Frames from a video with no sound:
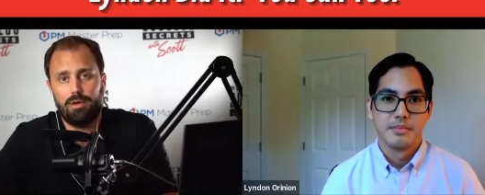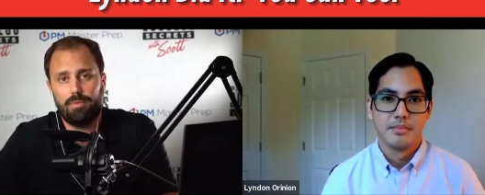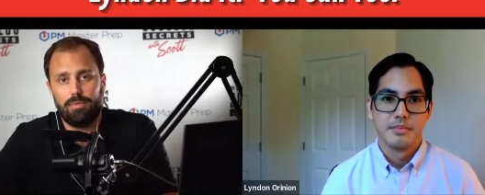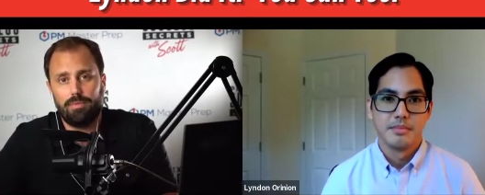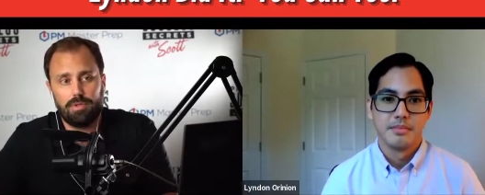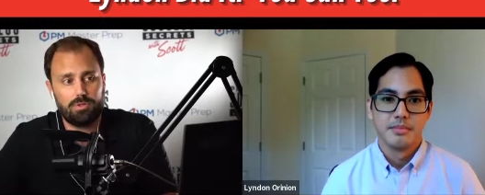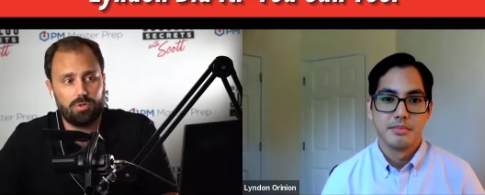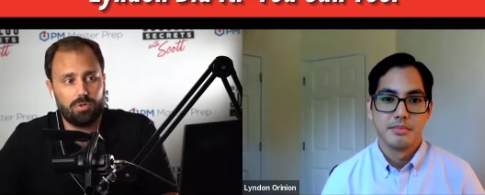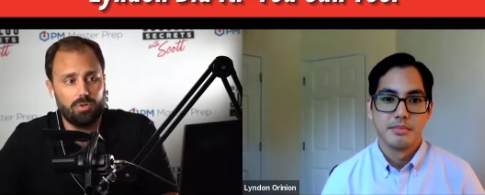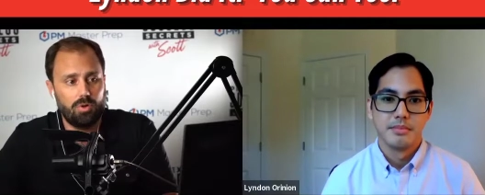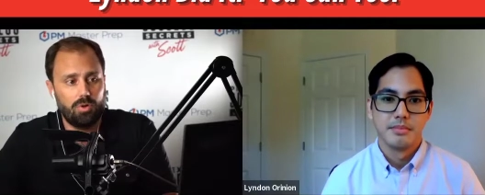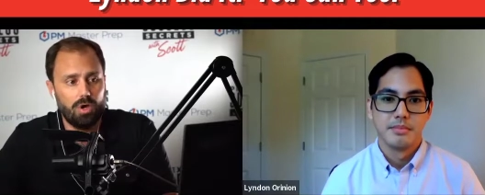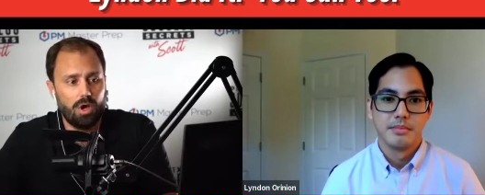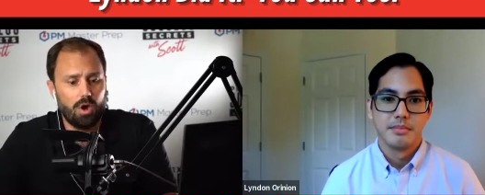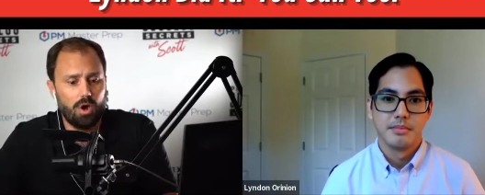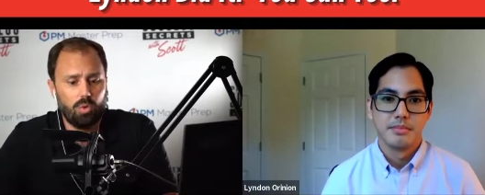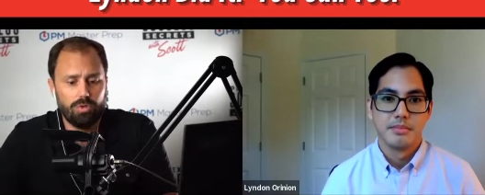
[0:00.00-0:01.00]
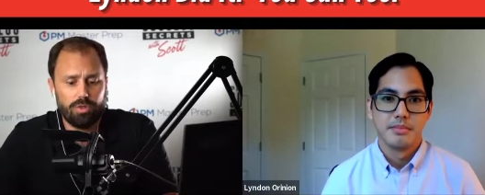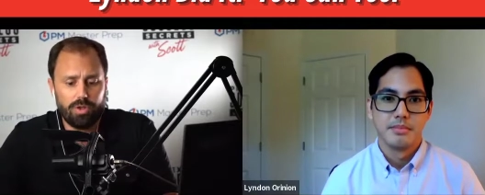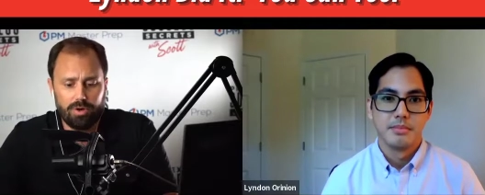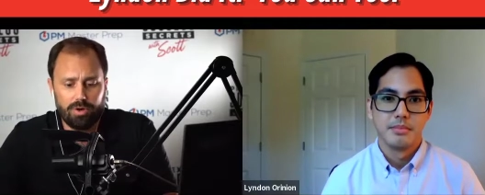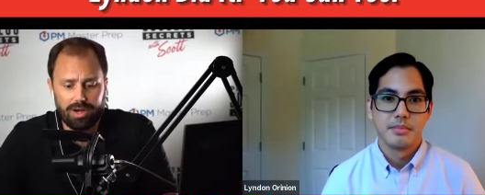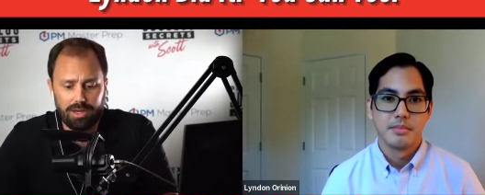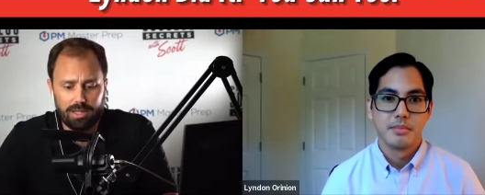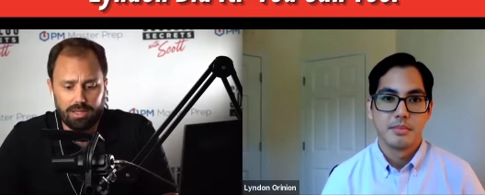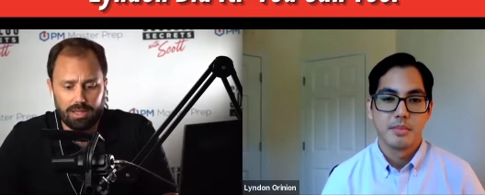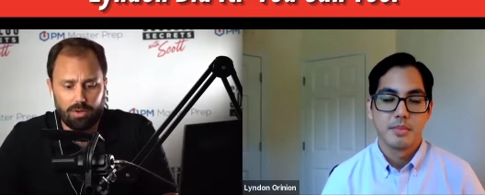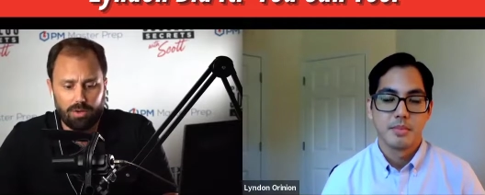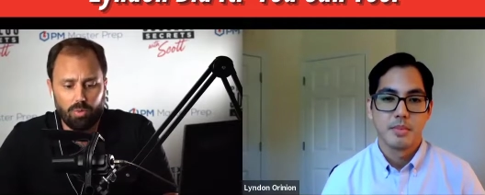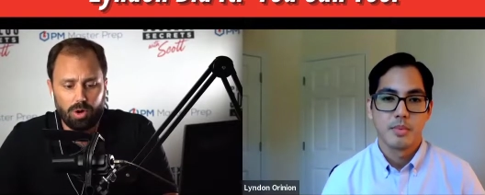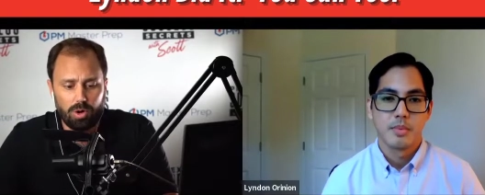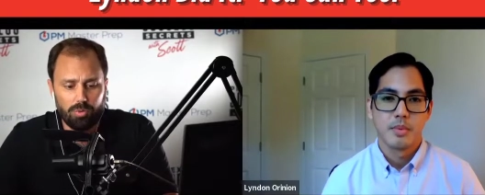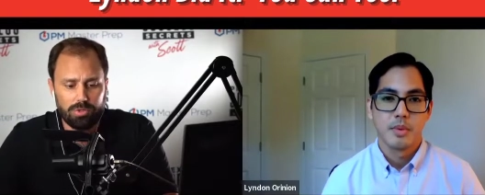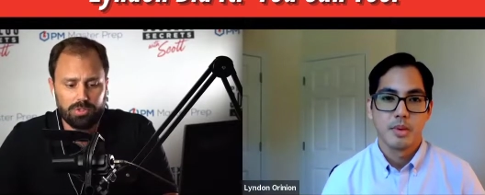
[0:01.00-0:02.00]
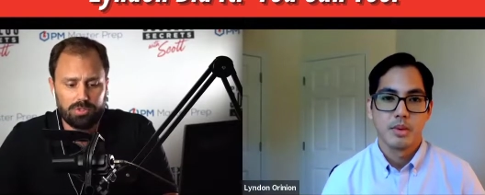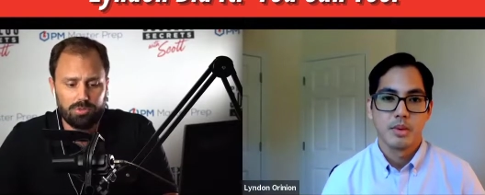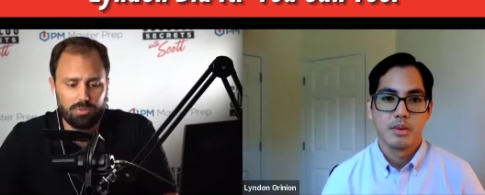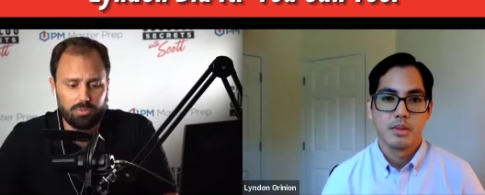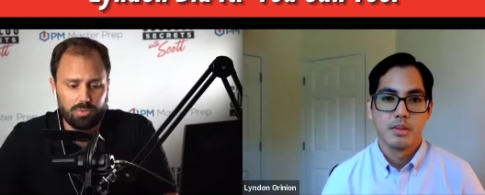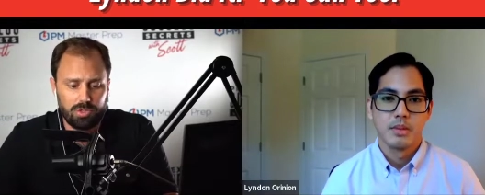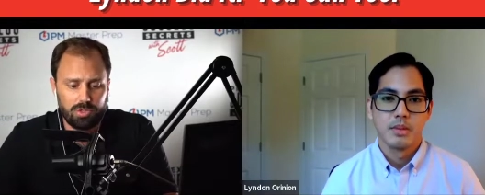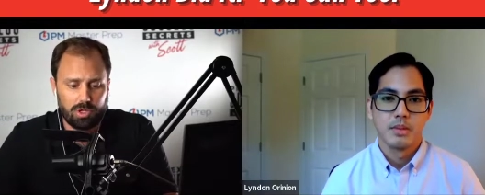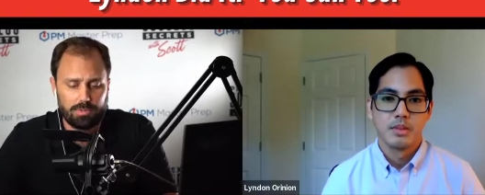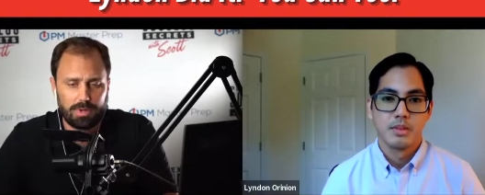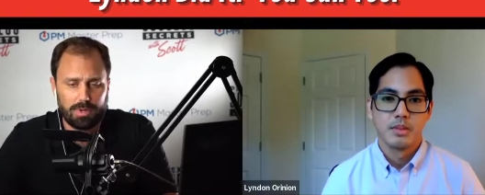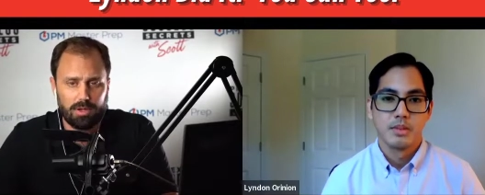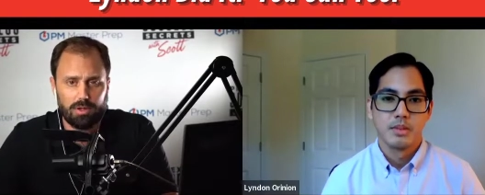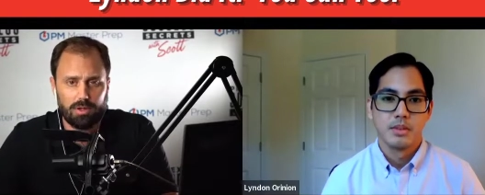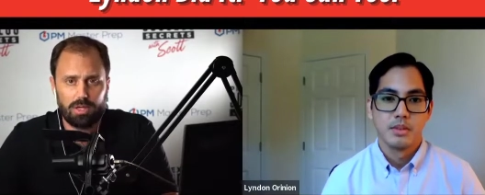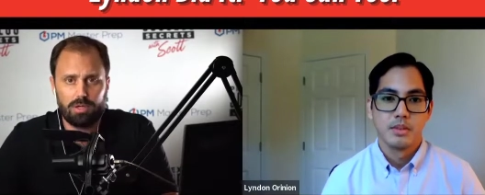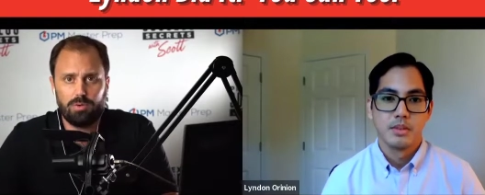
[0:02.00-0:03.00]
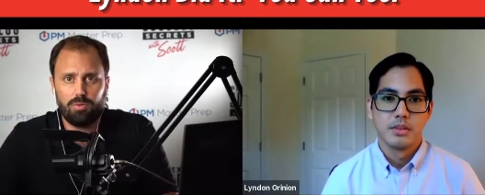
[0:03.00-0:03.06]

Speaker 1: that's cool were there any like what was we talked about like